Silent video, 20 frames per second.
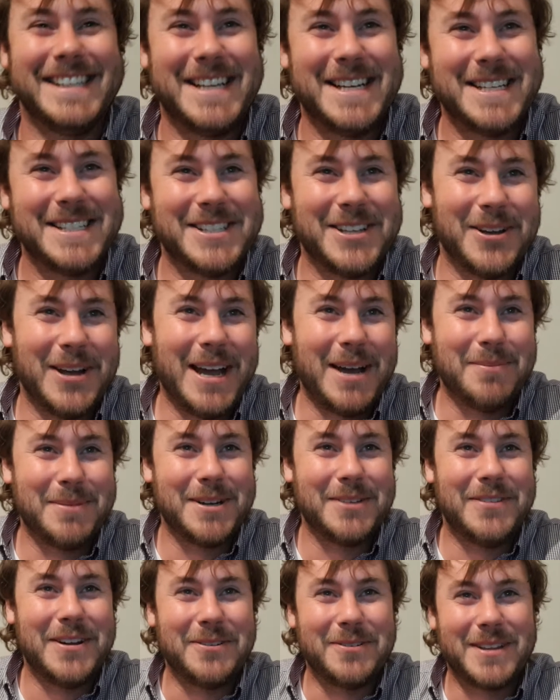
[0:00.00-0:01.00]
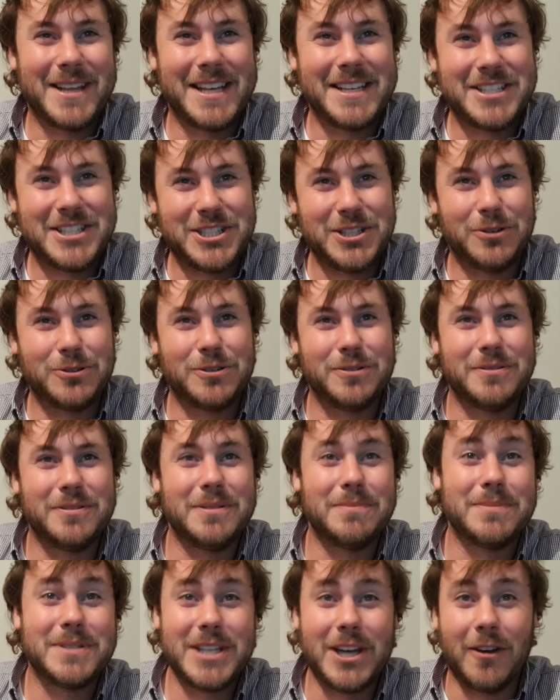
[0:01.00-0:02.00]
So how many of Henry VIII's children
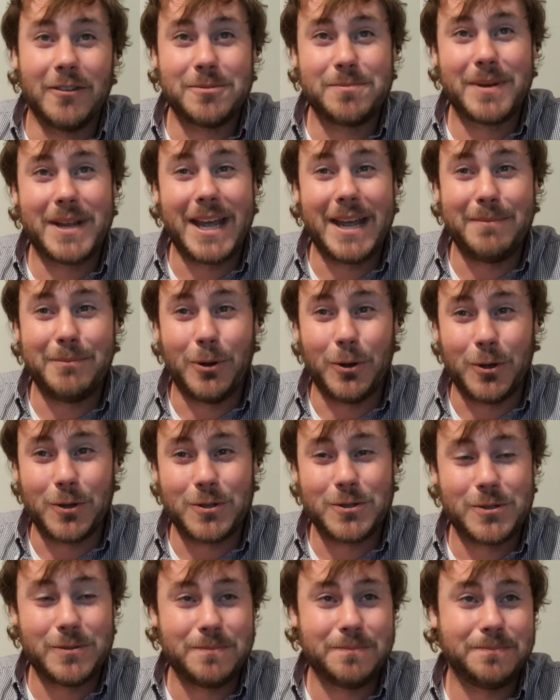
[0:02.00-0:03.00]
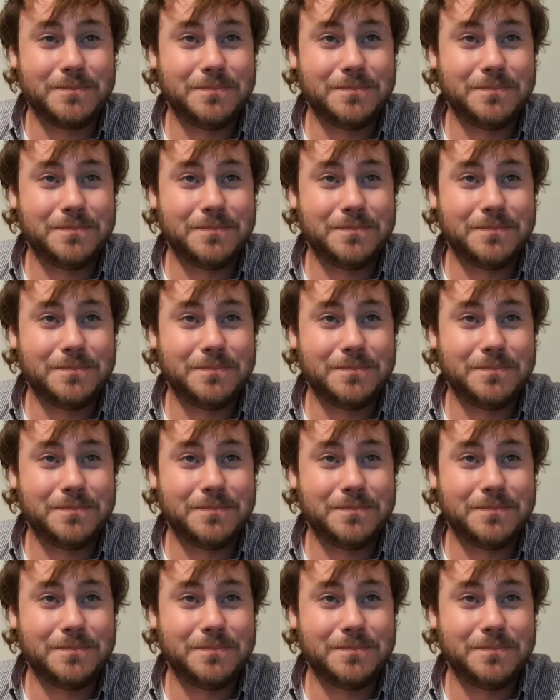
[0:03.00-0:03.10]
themselves became monarchs?